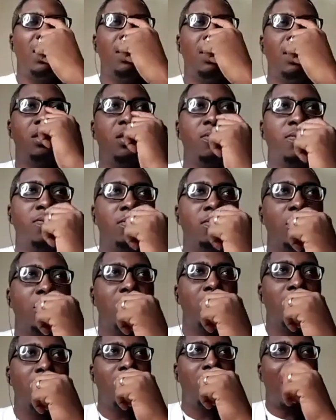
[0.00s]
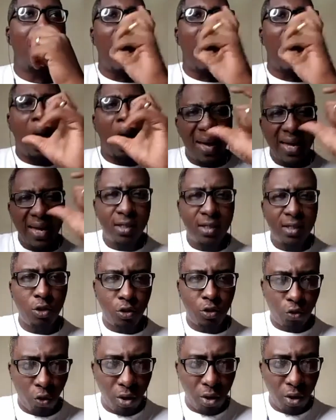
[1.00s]
is am I getting
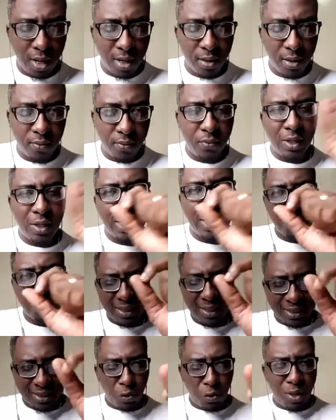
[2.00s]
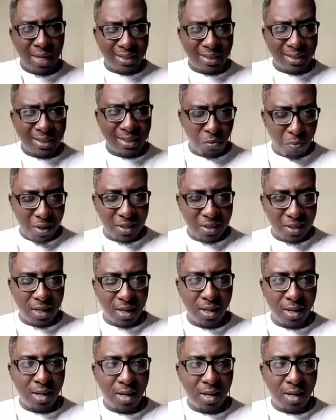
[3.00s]
stronger? Is my skill getting better?